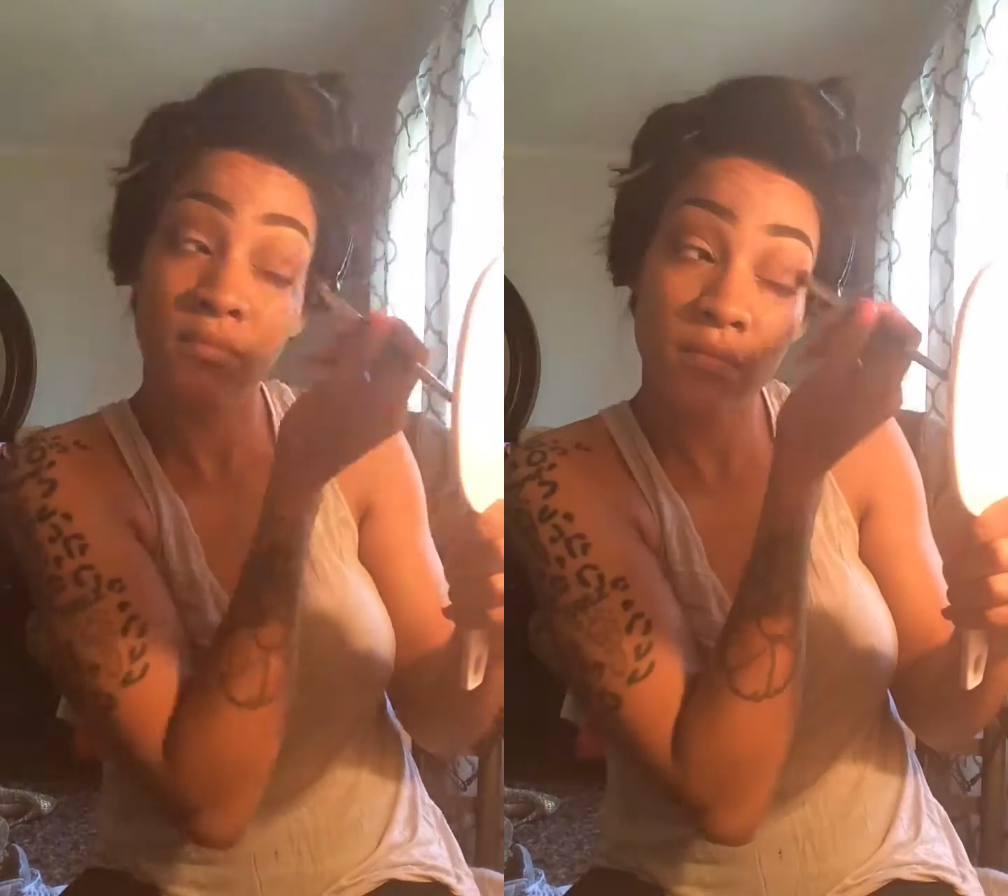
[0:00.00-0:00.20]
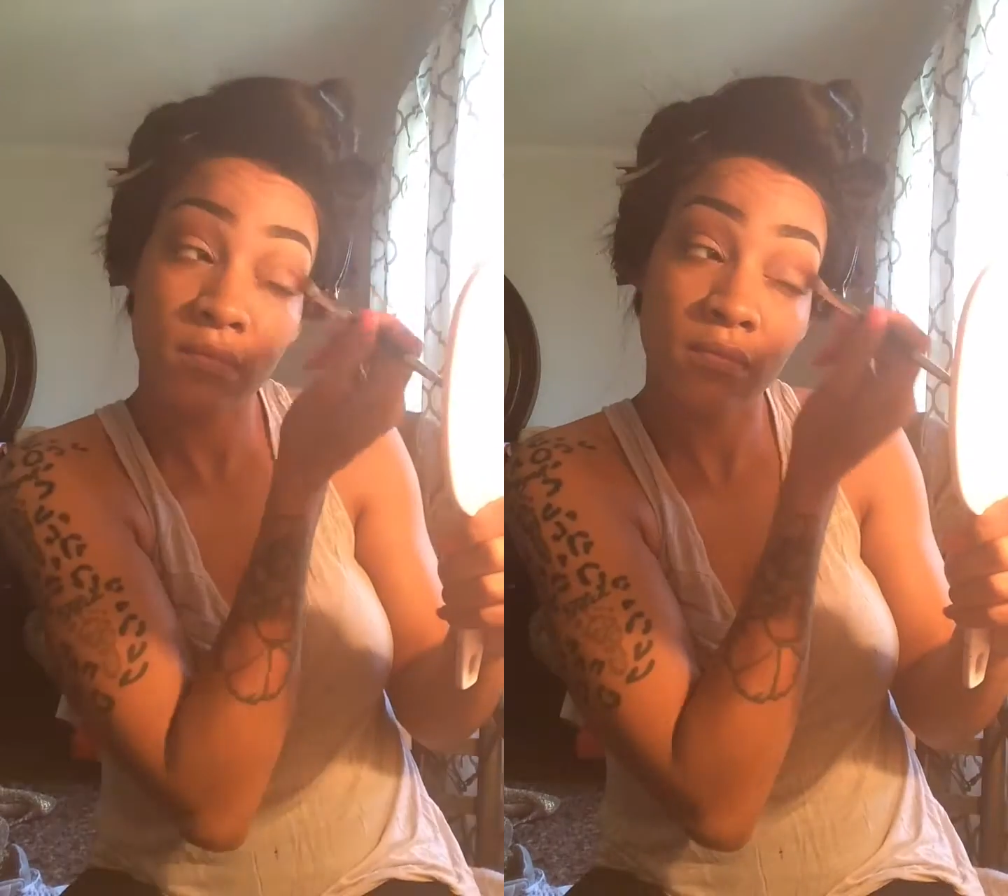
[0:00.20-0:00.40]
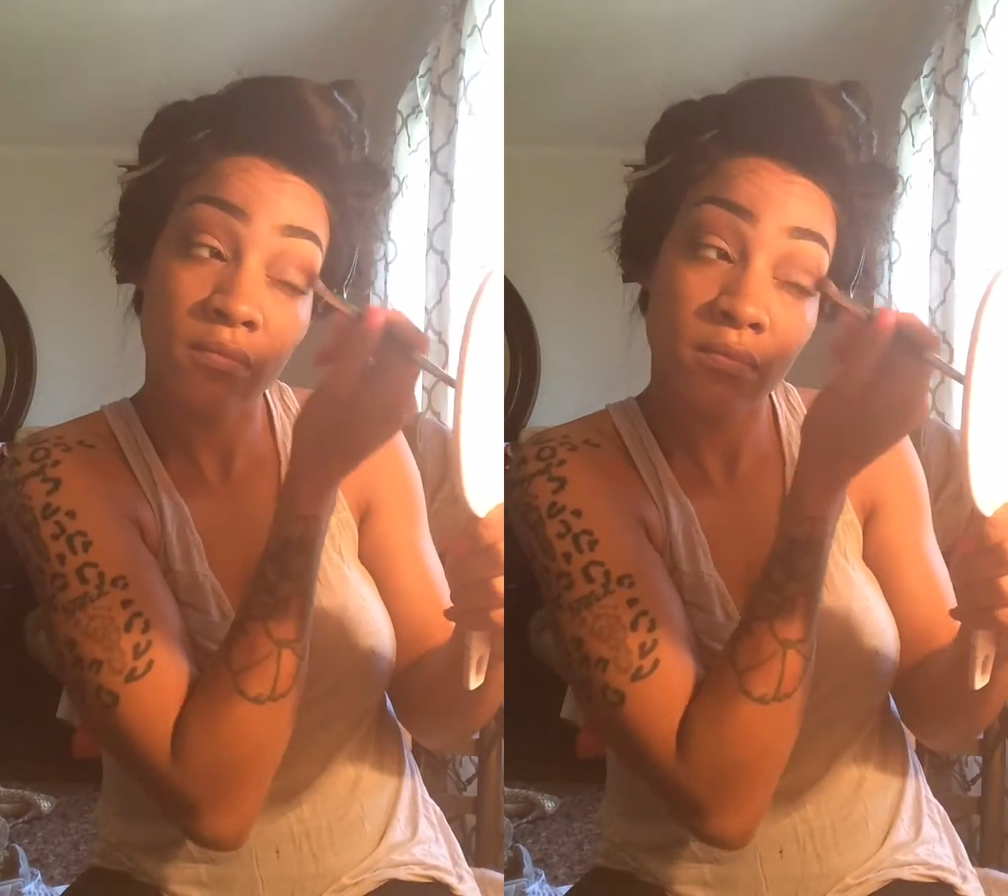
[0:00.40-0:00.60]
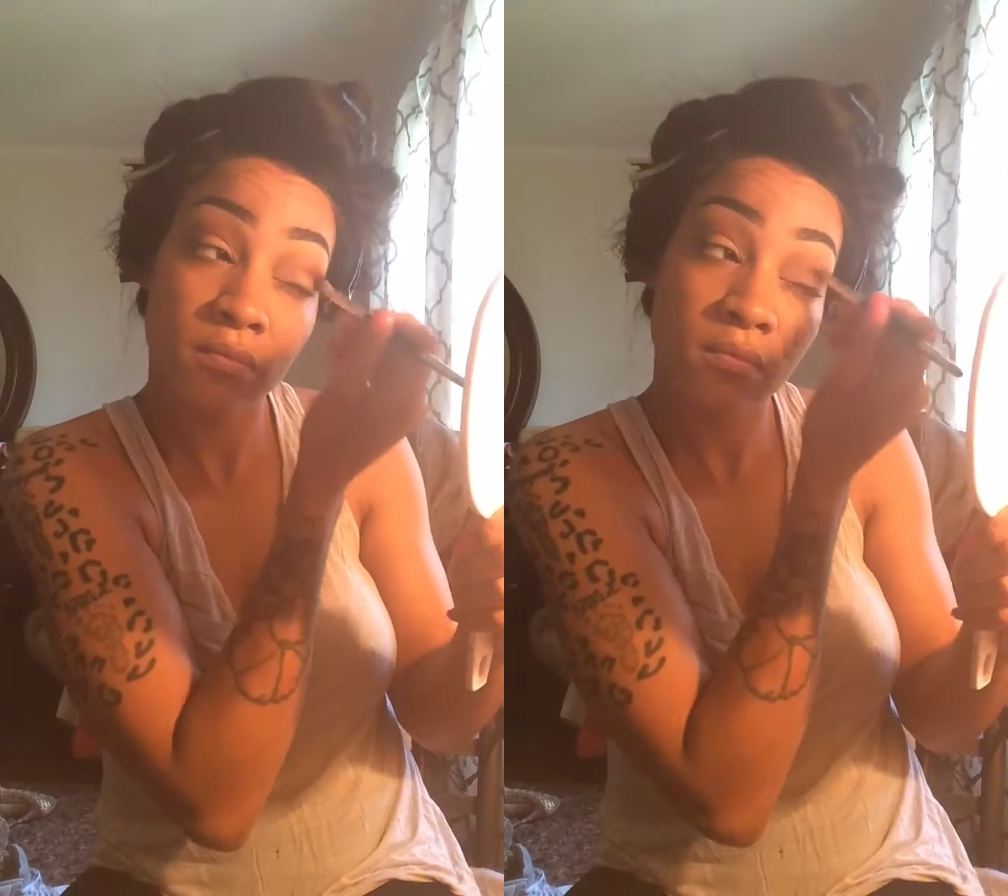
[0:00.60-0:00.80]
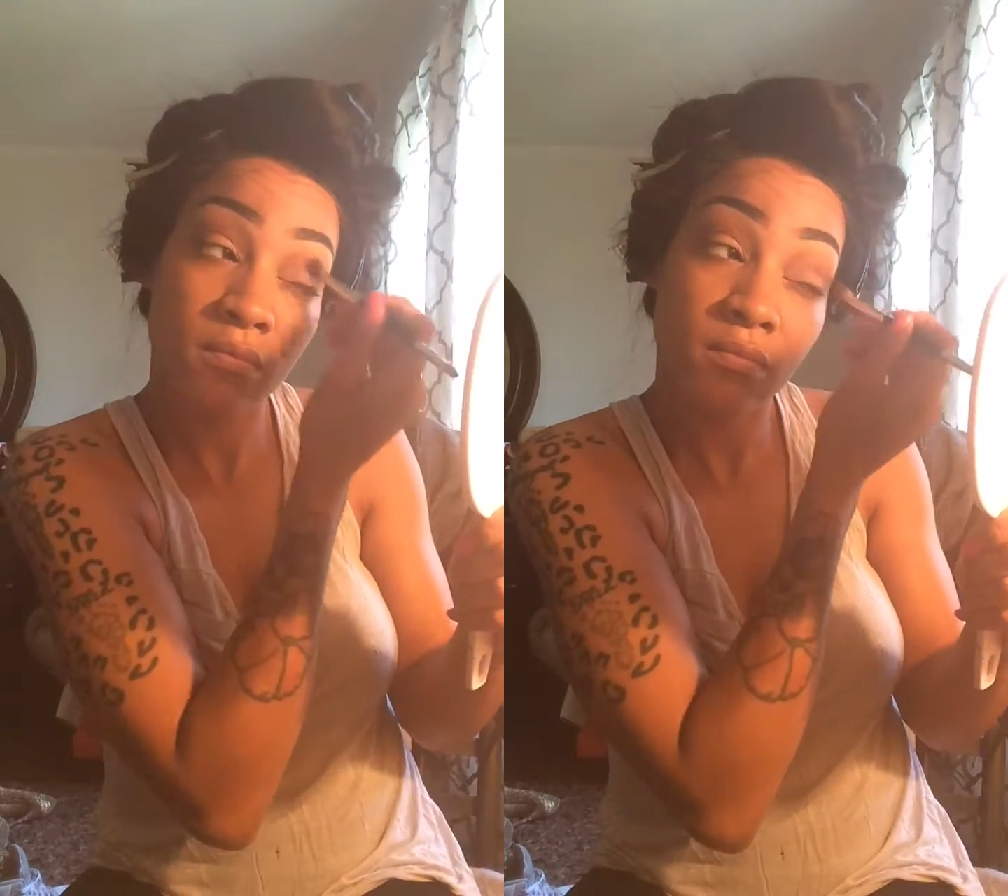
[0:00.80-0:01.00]
The other side
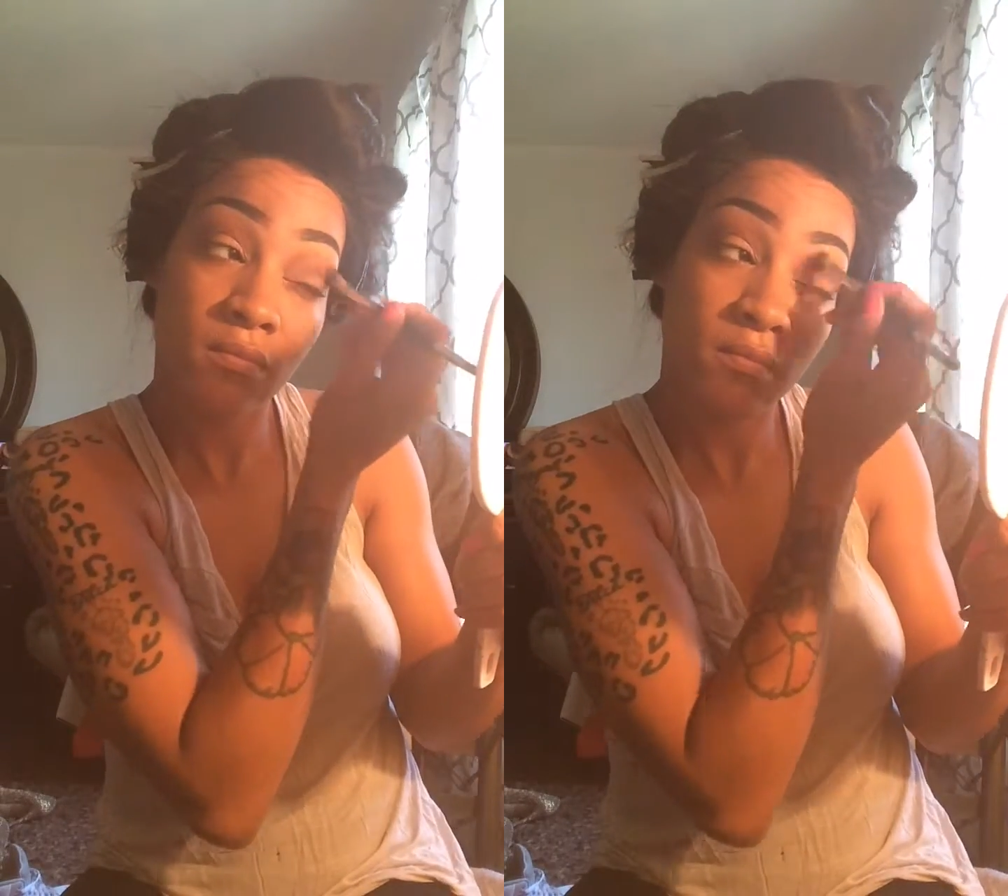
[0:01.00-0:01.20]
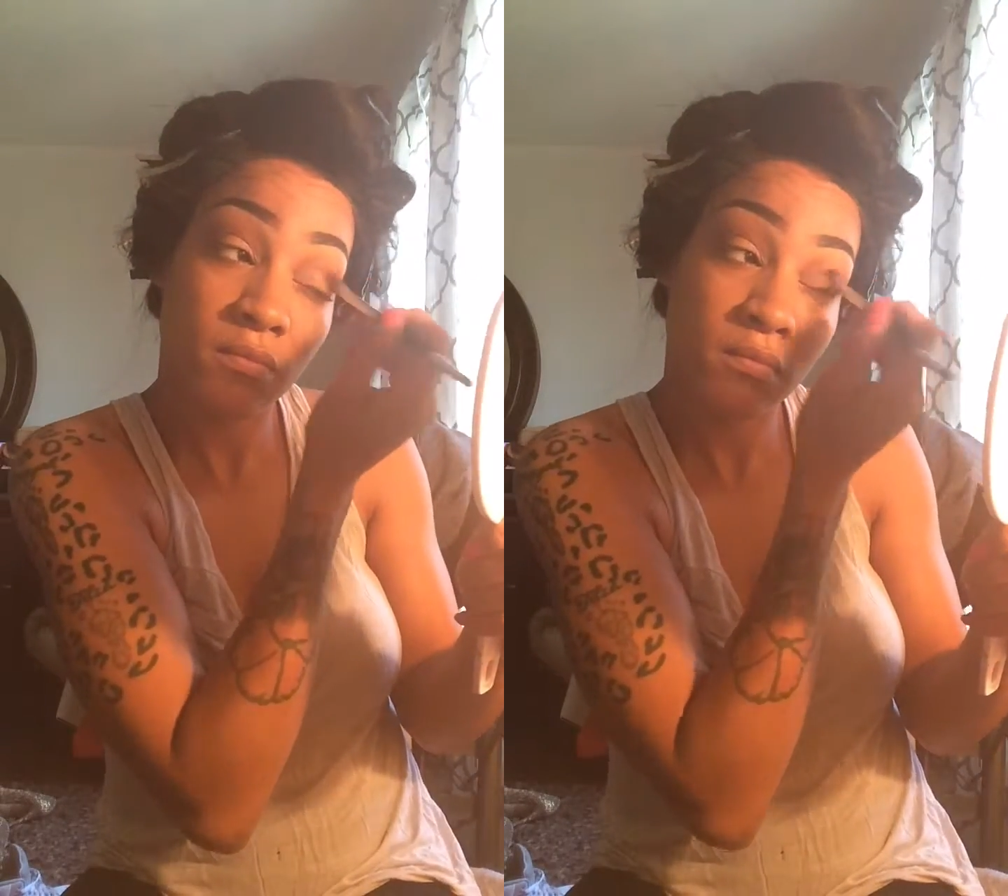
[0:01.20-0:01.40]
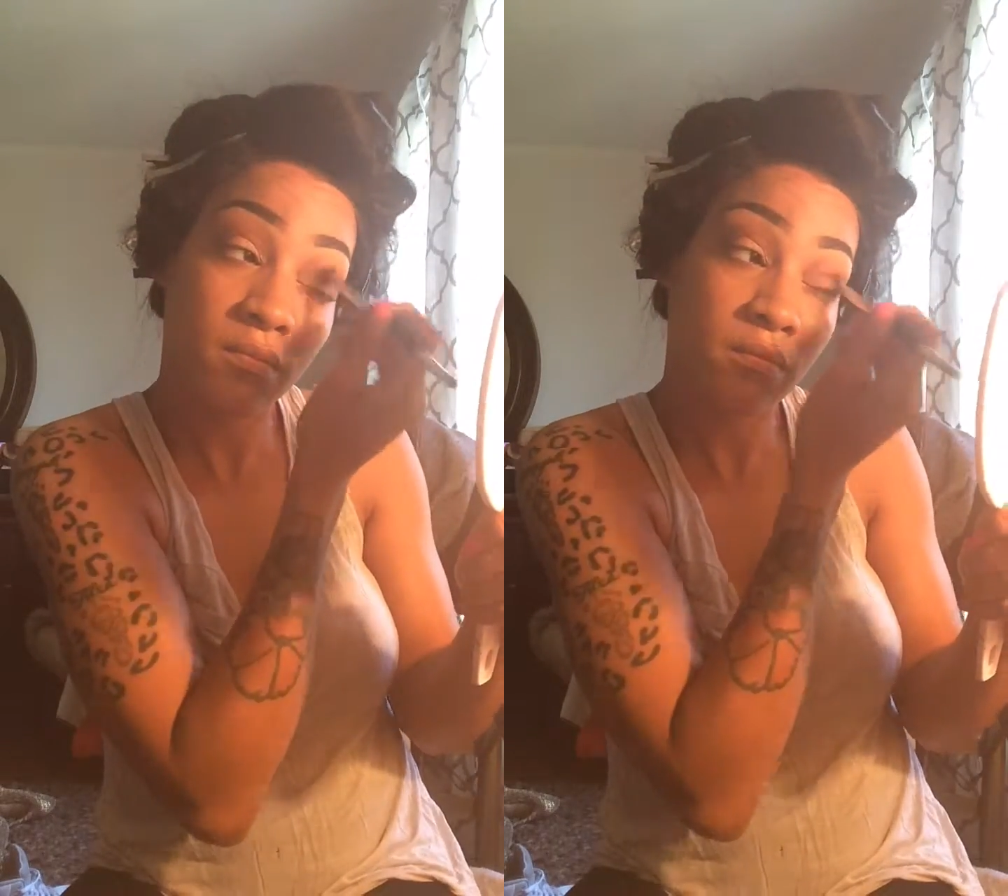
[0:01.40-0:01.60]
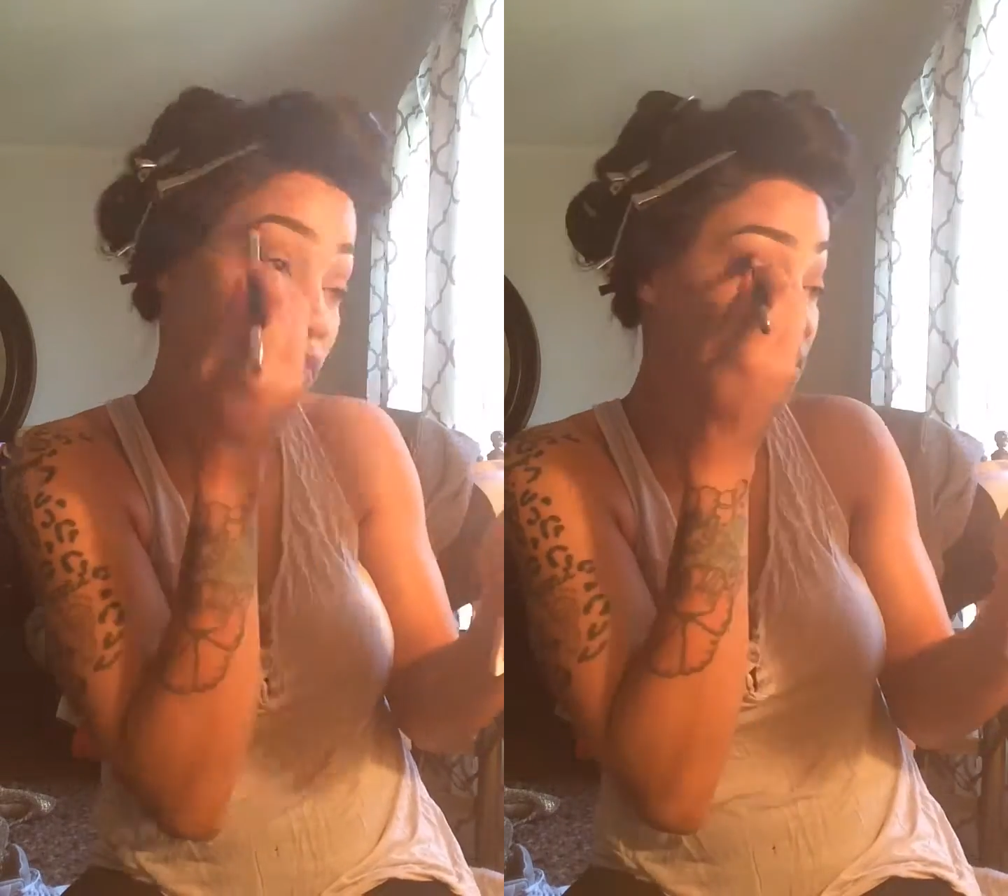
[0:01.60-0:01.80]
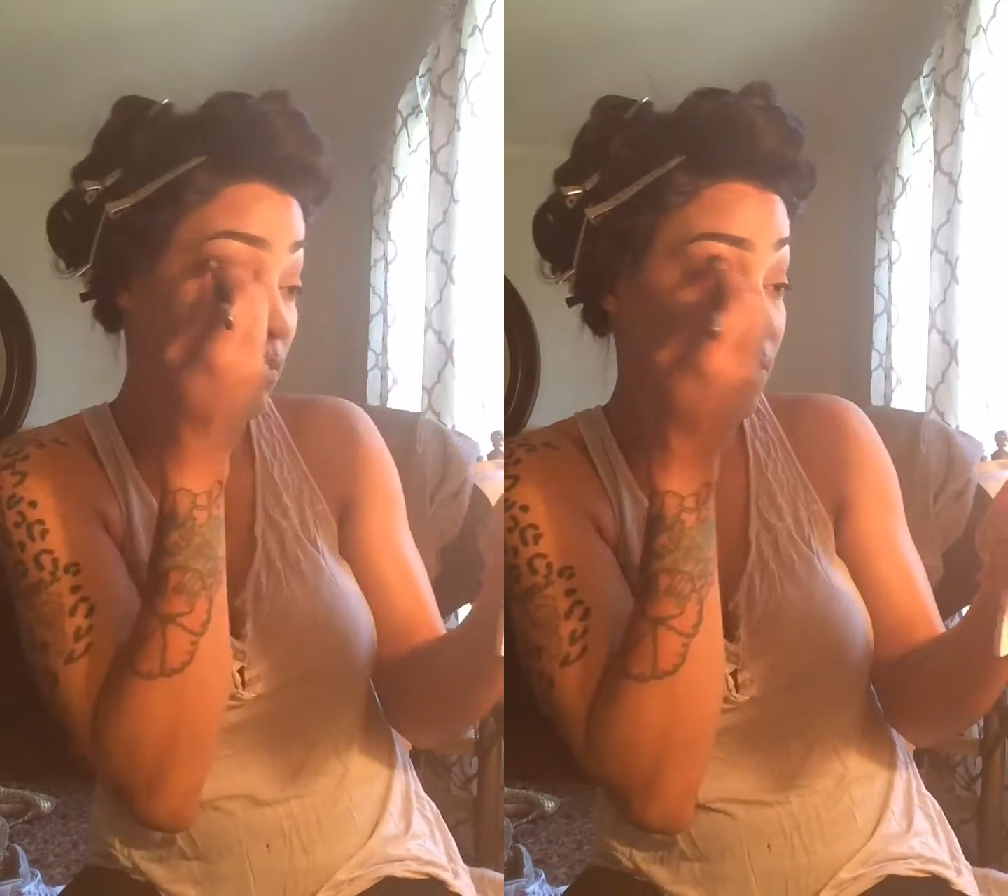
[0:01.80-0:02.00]
is a dense
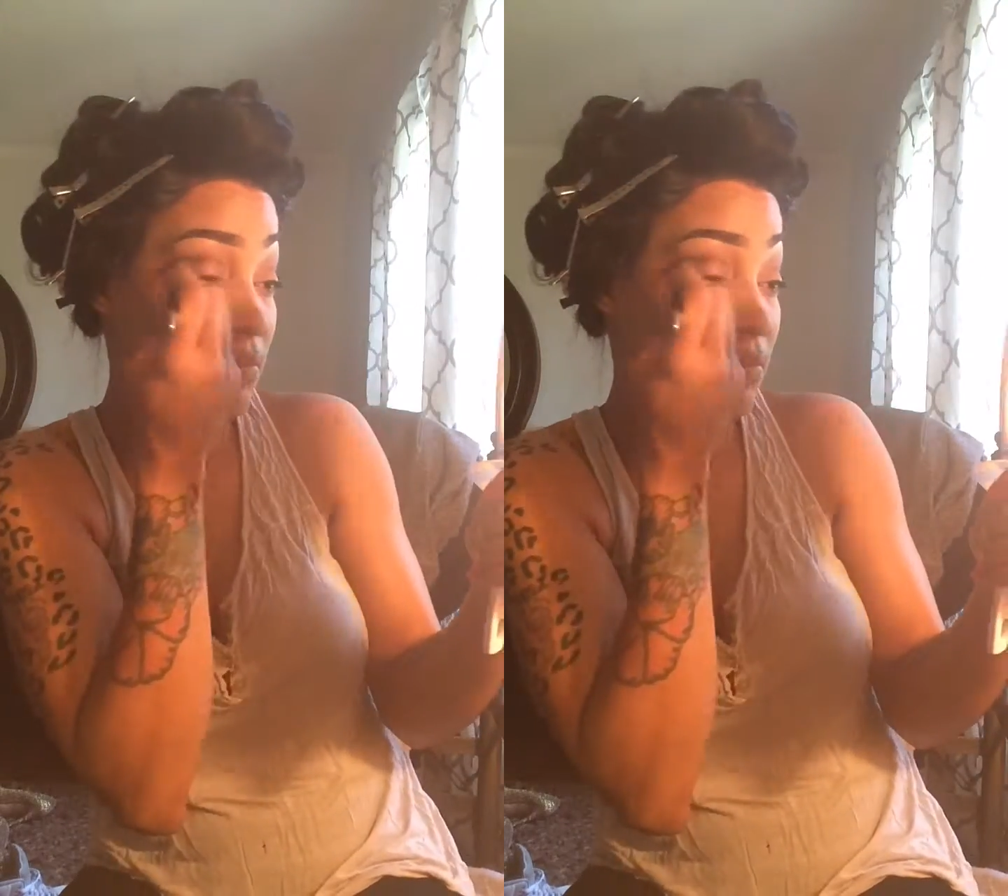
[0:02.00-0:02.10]
pointed